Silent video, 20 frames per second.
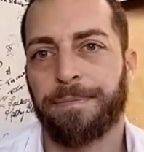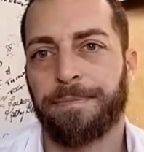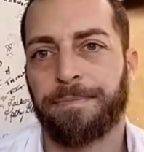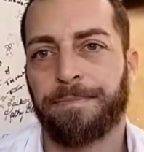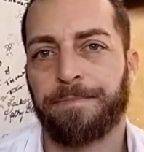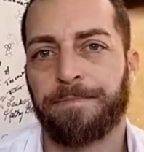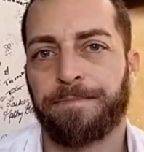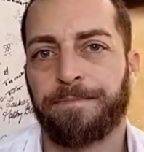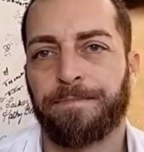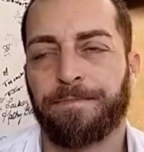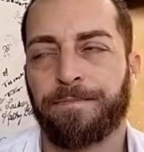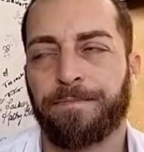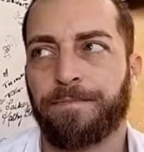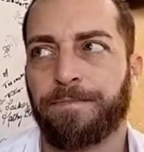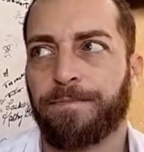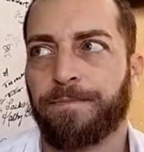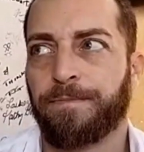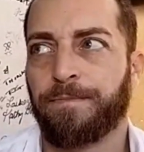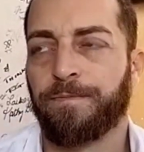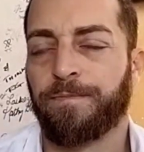
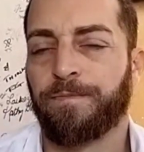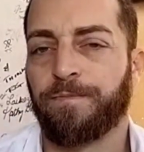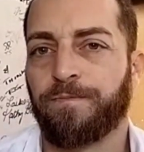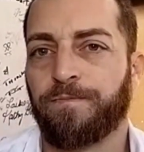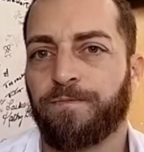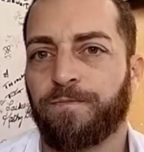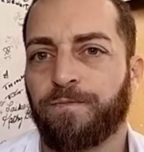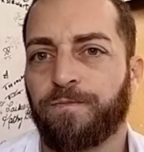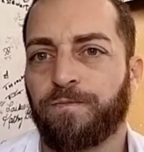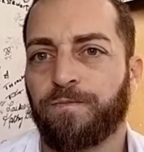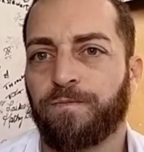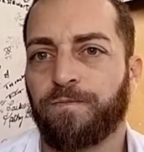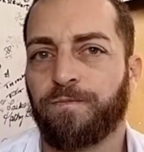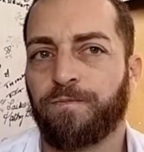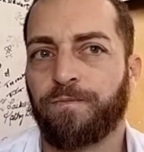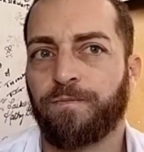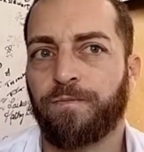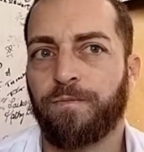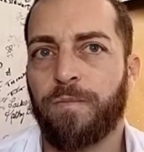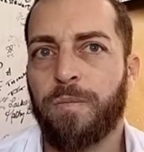
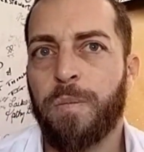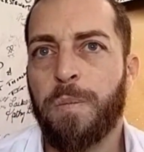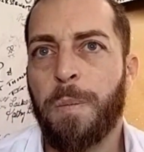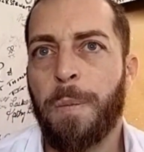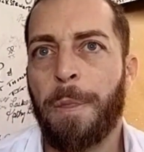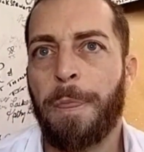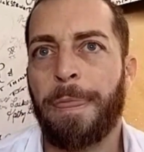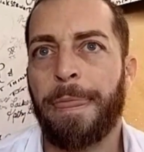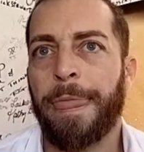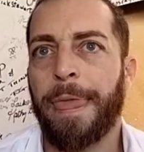(no one is talking)